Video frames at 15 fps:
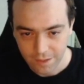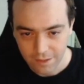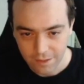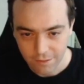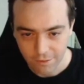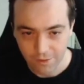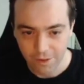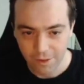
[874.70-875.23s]

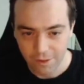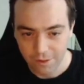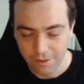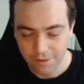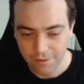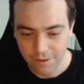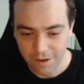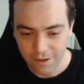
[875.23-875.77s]
well,
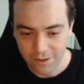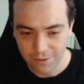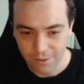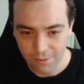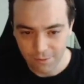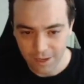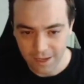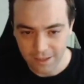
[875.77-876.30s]
the fairies with
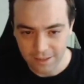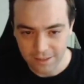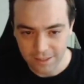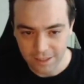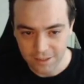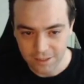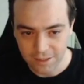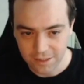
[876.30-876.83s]
wings,
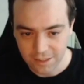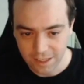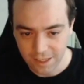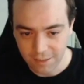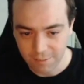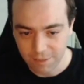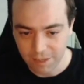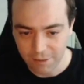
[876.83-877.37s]
I should say.
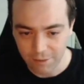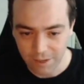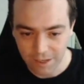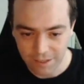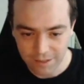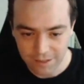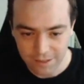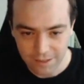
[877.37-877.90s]
Big
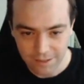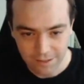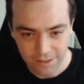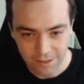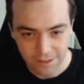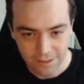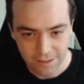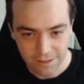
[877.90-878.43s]
wings.
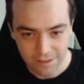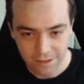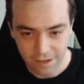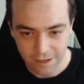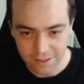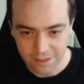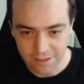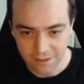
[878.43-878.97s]
Not
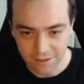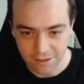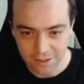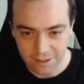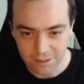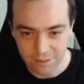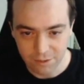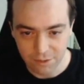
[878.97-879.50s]
necessarily
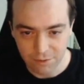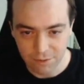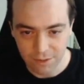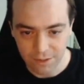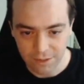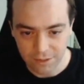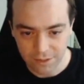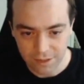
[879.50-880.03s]
just the blue
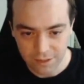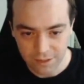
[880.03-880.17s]
ones.